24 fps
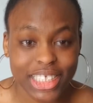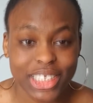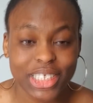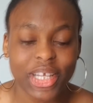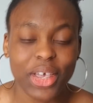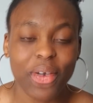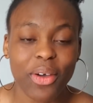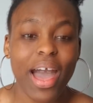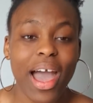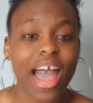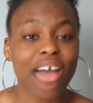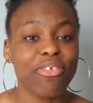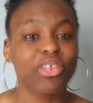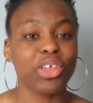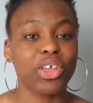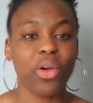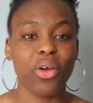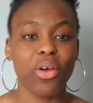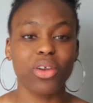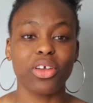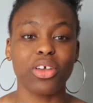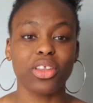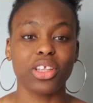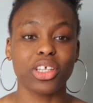So after
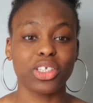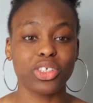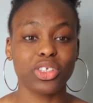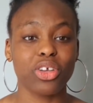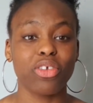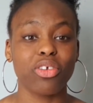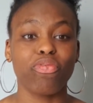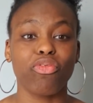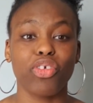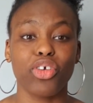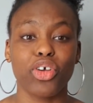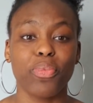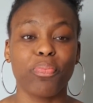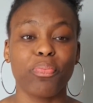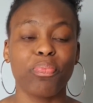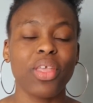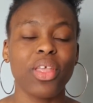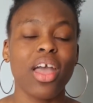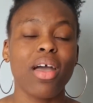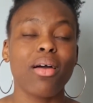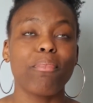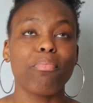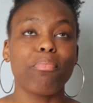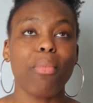going on the student room,
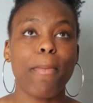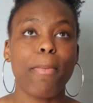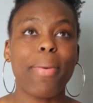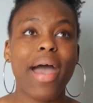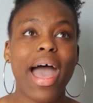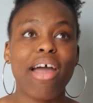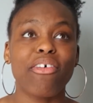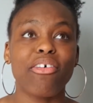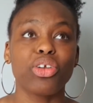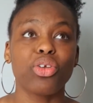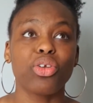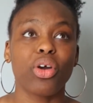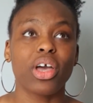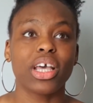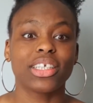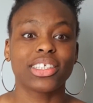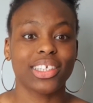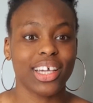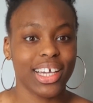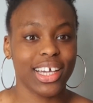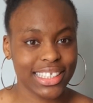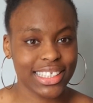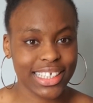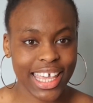my paranoia
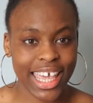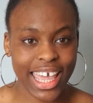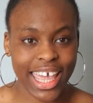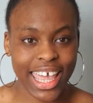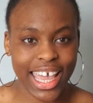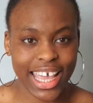started to kick